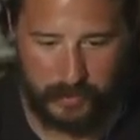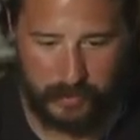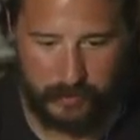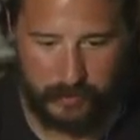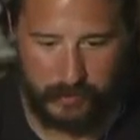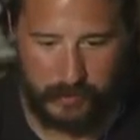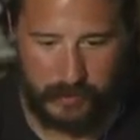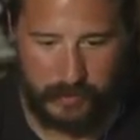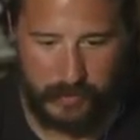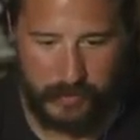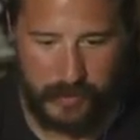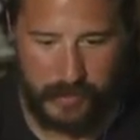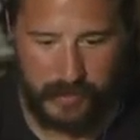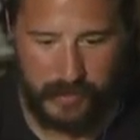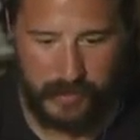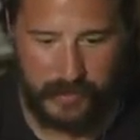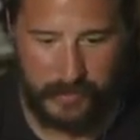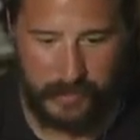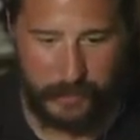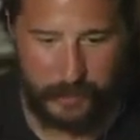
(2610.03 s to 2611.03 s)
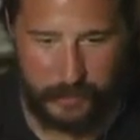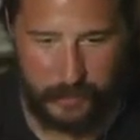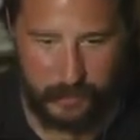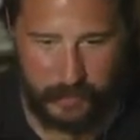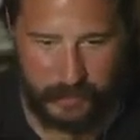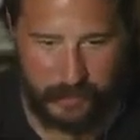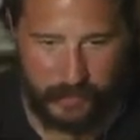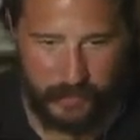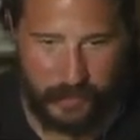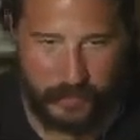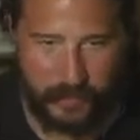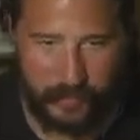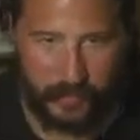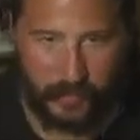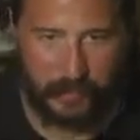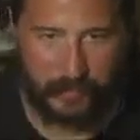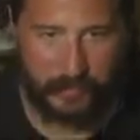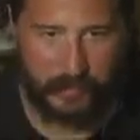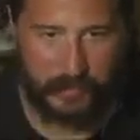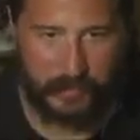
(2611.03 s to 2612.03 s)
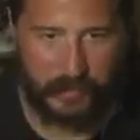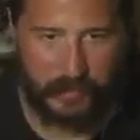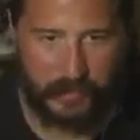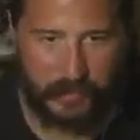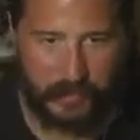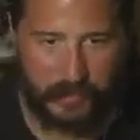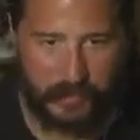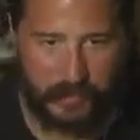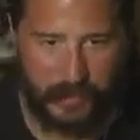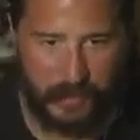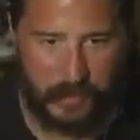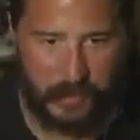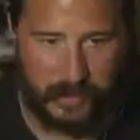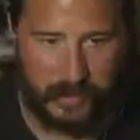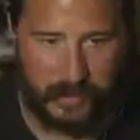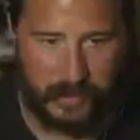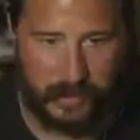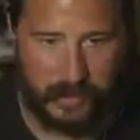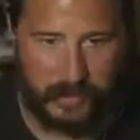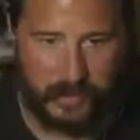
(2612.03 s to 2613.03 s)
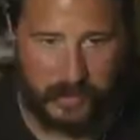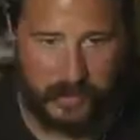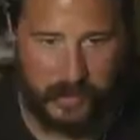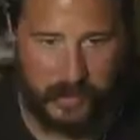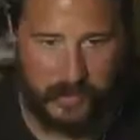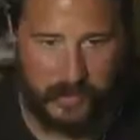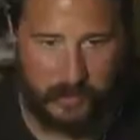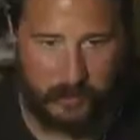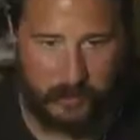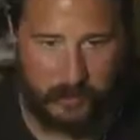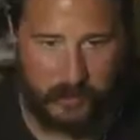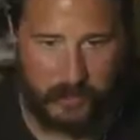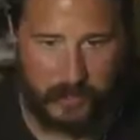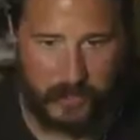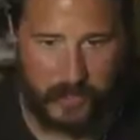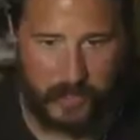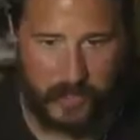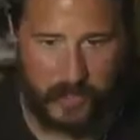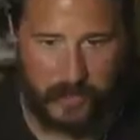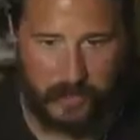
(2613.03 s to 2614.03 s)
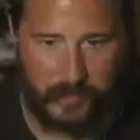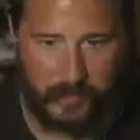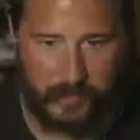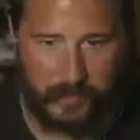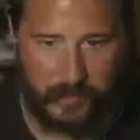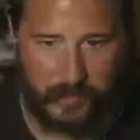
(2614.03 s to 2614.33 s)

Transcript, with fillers: apparently my attempts to put myself in my place isn't working out.